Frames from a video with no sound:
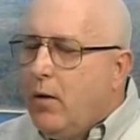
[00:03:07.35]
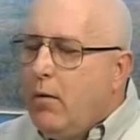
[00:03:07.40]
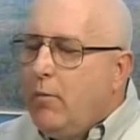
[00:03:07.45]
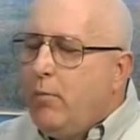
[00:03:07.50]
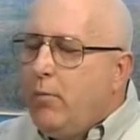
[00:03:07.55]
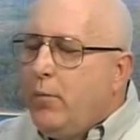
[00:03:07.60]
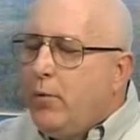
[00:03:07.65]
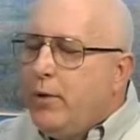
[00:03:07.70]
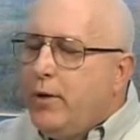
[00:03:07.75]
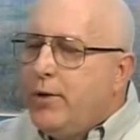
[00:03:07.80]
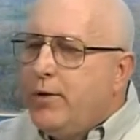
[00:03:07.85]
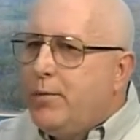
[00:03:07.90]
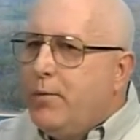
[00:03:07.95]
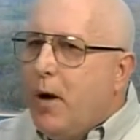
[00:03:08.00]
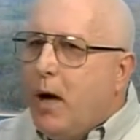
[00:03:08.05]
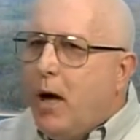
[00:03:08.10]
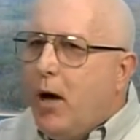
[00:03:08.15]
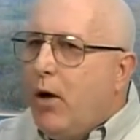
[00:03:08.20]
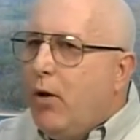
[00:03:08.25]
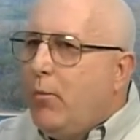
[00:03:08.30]
pretty
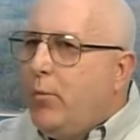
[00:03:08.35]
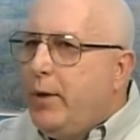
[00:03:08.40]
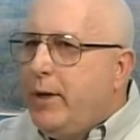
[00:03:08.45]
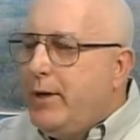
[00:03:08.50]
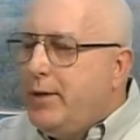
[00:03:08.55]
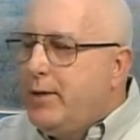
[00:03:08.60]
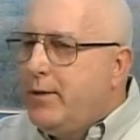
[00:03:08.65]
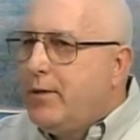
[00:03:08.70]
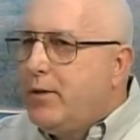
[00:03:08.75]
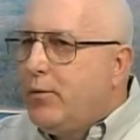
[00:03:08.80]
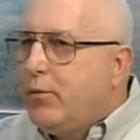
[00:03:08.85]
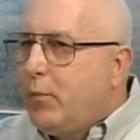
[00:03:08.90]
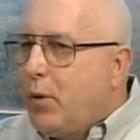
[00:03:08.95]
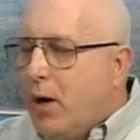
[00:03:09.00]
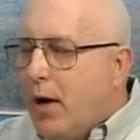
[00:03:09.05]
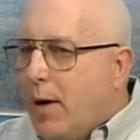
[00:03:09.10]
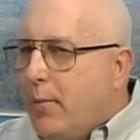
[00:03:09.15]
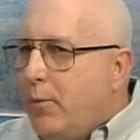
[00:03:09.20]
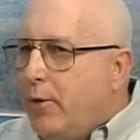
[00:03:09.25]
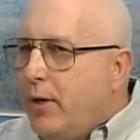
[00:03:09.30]
small pieces of
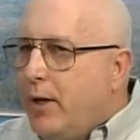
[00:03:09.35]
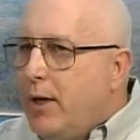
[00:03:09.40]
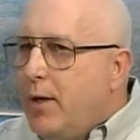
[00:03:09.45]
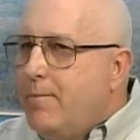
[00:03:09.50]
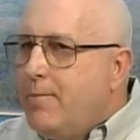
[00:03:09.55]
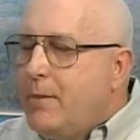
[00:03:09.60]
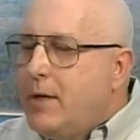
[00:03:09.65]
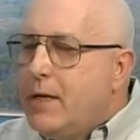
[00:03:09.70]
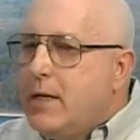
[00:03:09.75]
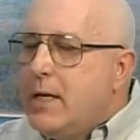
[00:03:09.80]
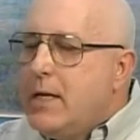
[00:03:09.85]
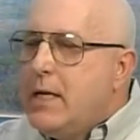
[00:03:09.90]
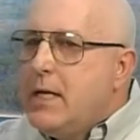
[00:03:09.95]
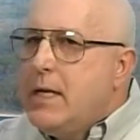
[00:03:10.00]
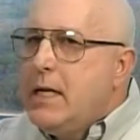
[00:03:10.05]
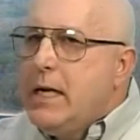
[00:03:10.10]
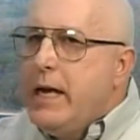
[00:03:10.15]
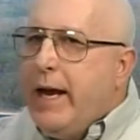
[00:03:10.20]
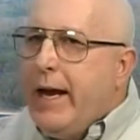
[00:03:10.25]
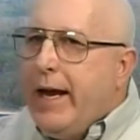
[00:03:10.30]
property.
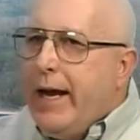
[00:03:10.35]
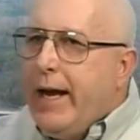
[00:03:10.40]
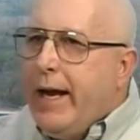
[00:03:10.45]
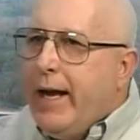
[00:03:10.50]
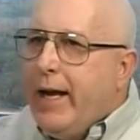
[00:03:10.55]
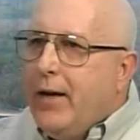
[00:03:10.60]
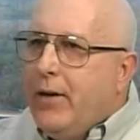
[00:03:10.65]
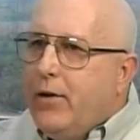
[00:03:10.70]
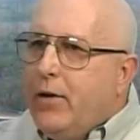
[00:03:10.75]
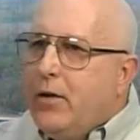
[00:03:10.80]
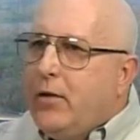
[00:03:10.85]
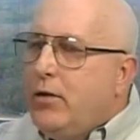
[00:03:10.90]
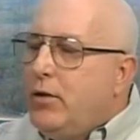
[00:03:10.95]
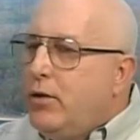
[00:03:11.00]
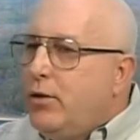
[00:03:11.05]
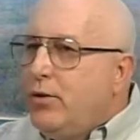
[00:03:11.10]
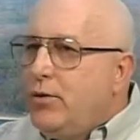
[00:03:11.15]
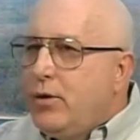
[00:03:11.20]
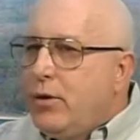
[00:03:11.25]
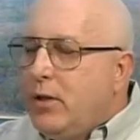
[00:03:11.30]
And
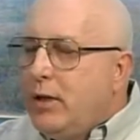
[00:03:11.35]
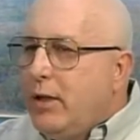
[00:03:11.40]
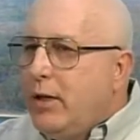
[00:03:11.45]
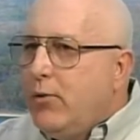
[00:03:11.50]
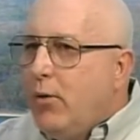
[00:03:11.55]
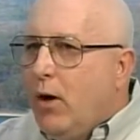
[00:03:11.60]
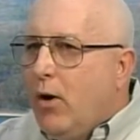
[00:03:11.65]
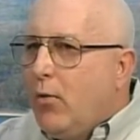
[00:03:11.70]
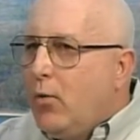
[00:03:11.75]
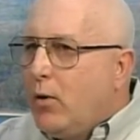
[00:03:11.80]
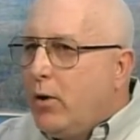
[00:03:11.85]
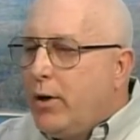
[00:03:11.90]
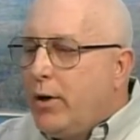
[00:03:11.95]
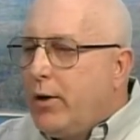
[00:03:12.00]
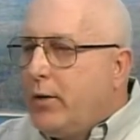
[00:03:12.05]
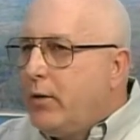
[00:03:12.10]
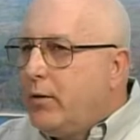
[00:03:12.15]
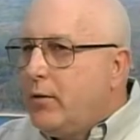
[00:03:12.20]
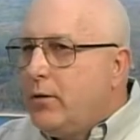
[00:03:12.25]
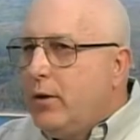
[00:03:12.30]
usually what we're
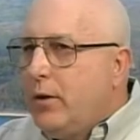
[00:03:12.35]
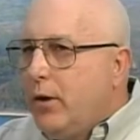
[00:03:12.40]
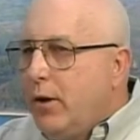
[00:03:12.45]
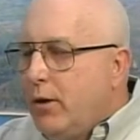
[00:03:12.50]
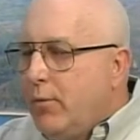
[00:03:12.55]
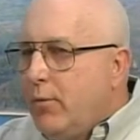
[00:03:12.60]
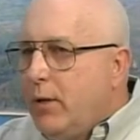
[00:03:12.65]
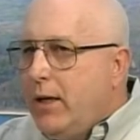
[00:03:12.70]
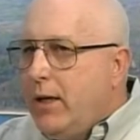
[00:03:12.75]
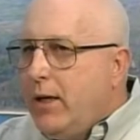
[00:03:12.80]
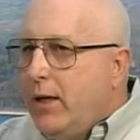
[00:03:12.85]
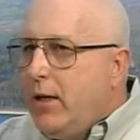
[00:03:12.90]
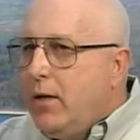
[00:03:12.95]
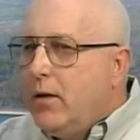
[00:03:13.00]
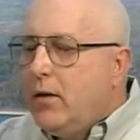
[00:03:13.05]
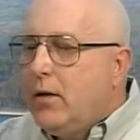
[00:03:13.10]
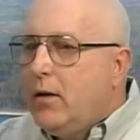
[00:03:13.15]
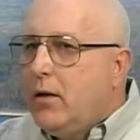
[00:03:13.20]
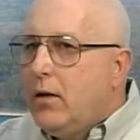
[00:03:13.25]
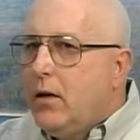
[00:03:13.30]
going to be
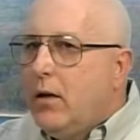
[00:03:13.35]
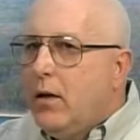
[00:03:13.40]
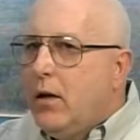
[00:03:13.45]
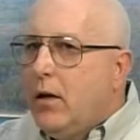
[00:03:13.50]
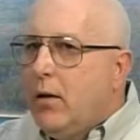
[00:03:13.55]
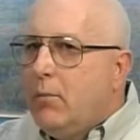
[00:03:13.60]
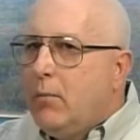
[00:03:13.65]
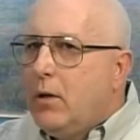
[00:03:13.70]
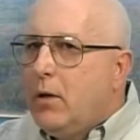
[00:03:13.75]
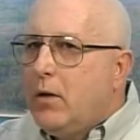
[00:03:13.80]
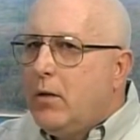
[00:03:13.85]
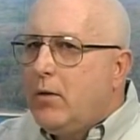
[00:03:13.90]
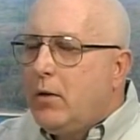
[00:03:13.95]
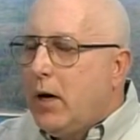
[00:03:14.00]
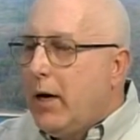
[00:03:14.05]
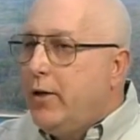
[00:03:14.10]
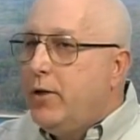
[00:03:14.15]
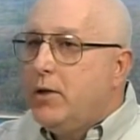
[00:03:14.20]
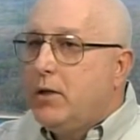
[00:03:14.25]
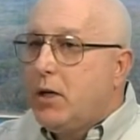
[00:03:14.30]

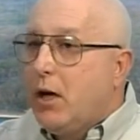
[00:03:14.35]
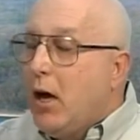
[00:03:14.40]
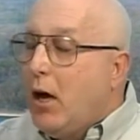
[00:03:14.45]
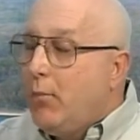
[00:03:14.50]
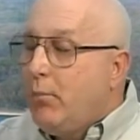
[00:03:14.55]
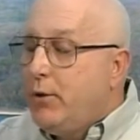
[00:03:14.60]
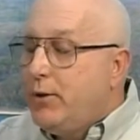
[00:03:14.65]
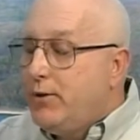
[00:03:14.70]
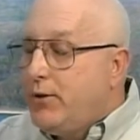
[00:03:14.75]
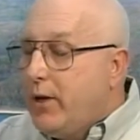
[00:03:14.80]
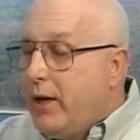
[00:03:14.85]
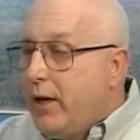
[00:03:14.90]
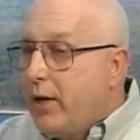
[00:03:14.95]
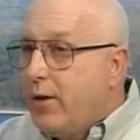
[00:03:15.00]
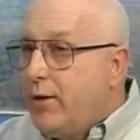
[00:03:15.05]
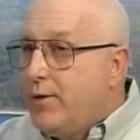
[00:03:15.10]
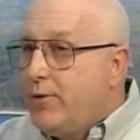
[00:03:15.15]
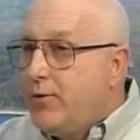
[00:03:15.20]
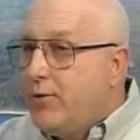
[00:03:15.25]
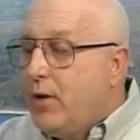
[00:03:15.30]
trying to accomplish
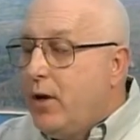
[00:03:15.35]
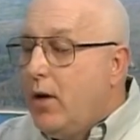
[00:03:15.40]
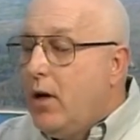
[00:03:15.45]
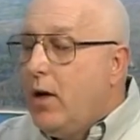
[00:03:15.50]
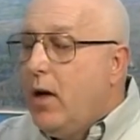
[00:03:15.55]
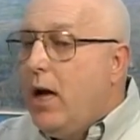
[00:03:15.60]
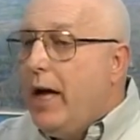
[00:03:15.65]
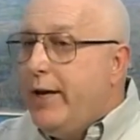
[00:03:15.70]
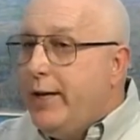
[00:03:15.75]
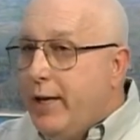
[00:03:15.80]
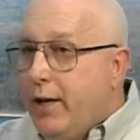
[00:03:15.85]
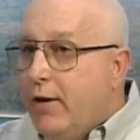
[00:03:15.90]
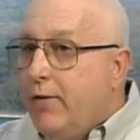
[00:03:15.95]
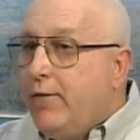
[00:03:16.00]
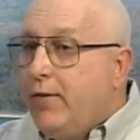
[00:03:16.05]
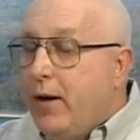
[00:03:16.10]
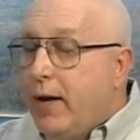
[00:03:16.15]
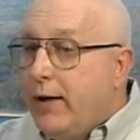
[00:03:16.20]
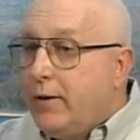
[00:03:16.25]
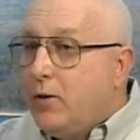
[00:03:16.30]
there is
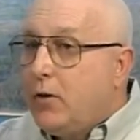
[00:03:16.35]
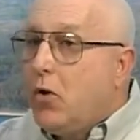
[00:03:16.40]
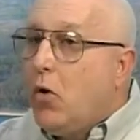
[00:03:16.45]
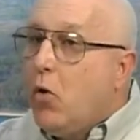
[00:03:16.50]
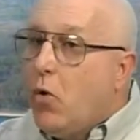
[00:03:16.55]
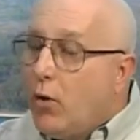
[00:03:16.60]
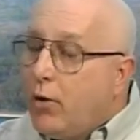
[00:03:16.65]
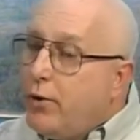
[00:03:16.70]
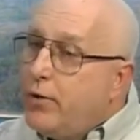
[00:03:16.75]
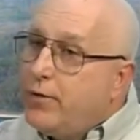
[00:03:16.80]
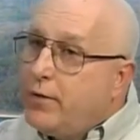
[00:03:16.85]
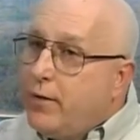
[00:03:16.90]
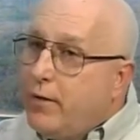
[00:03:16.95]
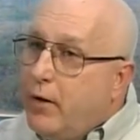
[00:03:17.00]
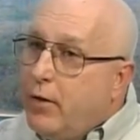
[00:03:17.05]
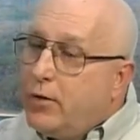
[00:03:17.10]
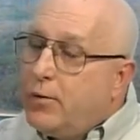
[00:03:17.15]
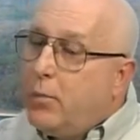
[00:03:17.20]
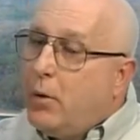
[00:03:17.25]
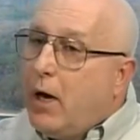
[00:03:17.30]
identifying the corners of
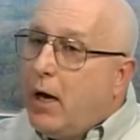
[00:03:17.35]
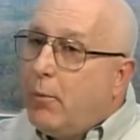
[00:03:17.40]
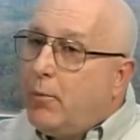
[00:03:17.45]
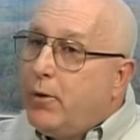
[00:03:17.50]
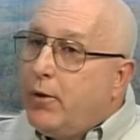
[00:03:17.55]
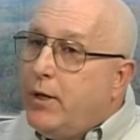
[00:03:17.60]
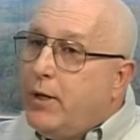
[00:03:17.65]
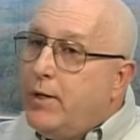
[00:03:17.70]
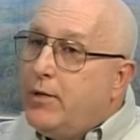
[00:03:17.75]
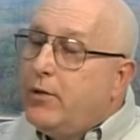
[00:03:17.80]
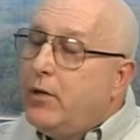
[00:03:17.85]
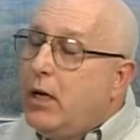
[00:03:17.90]
those properties.